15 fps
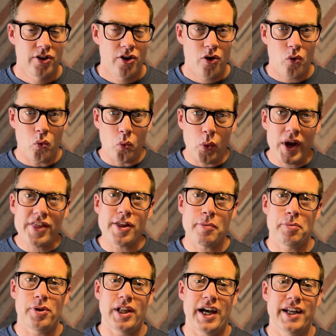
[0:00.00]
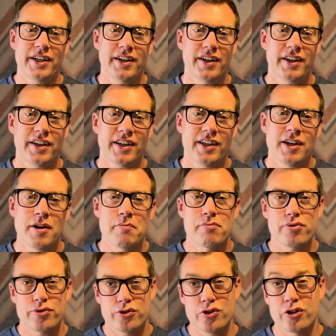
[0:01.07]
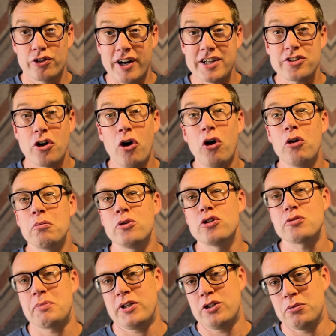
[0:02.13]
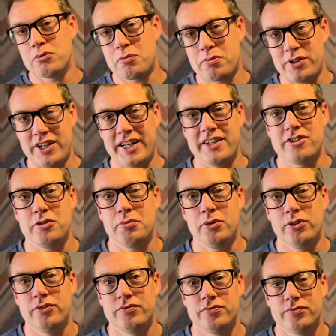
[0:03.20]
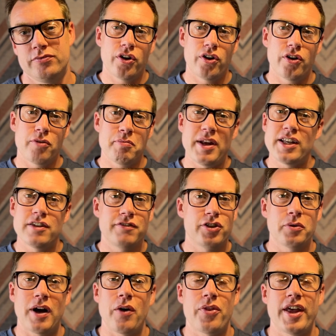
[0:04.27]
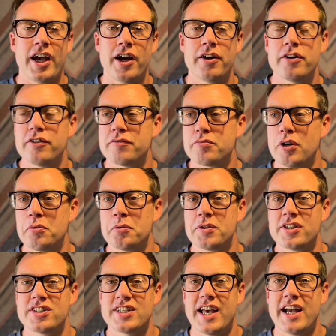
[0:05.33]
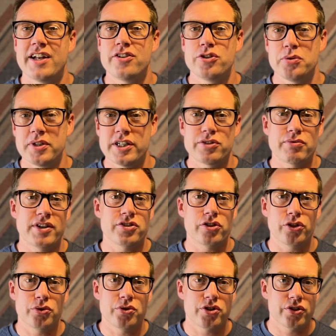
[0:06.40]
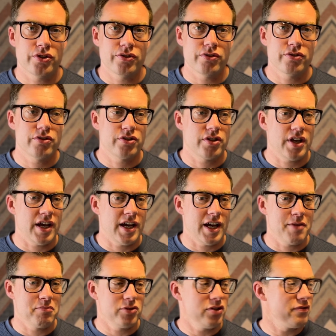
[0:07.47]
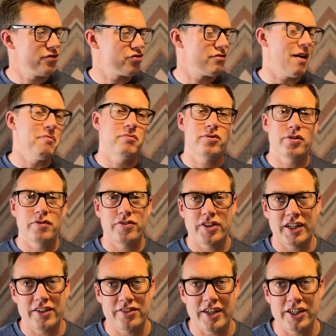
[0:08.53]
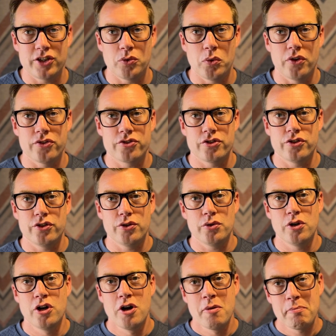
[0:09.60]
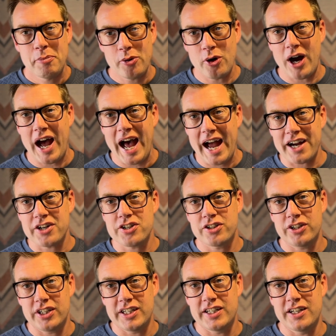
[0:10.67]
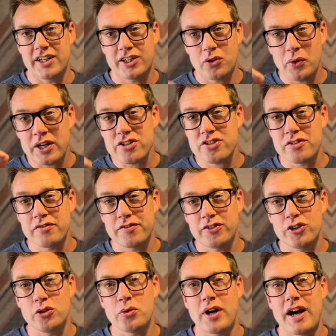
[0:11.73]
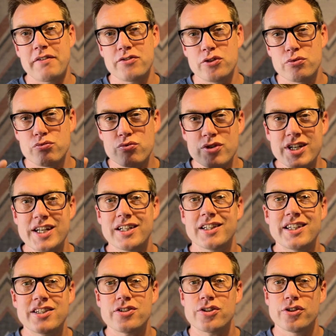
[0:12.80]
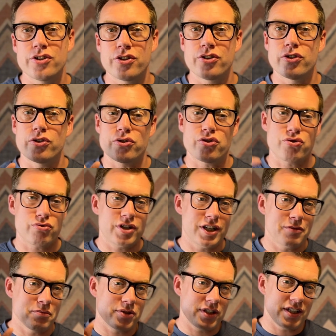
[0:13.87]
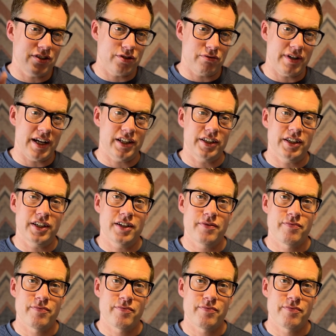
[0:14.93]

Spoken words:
With a plan, progress almost becomes predictable. Many of you out there have probably set New Year's resolutions, you've dreamt of things that you want to do, but actually, a question for you, have you really turned those dreams into reality?